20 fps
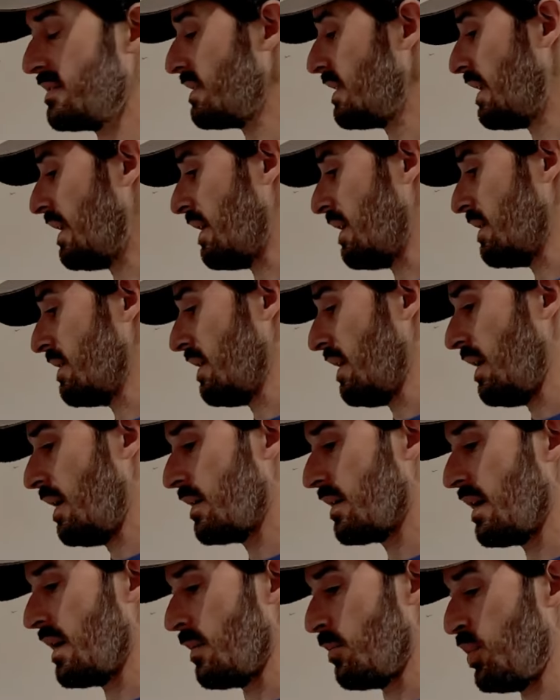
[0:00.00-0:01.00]
and I
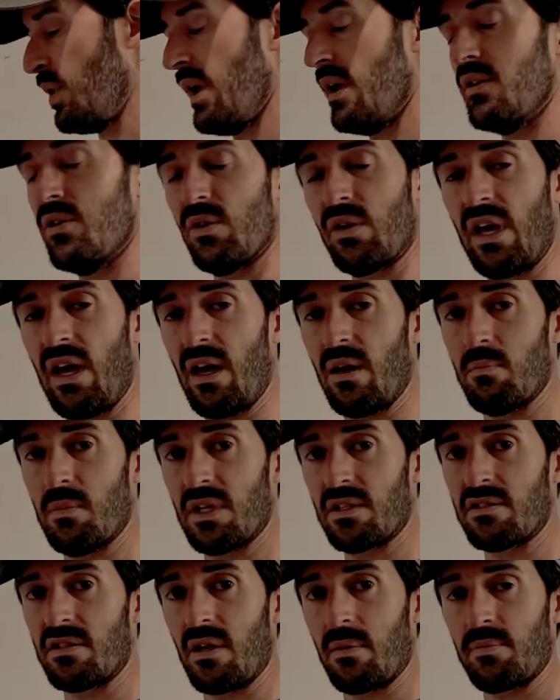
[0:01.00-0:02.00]
got a brand new can
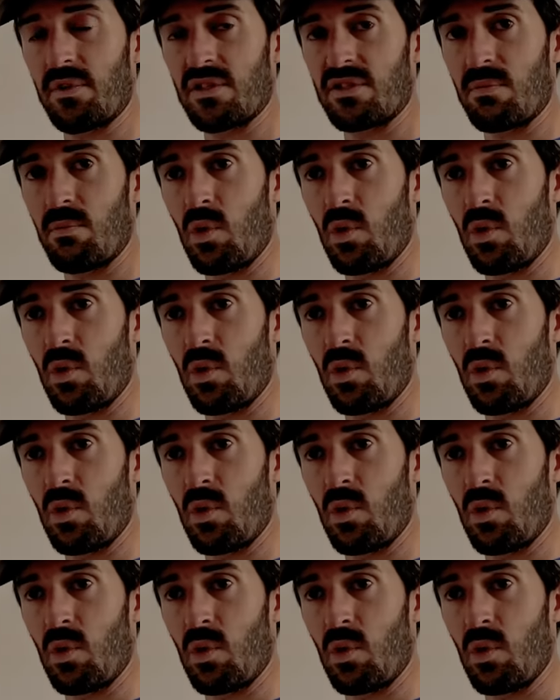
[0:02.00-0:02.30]
mixed up this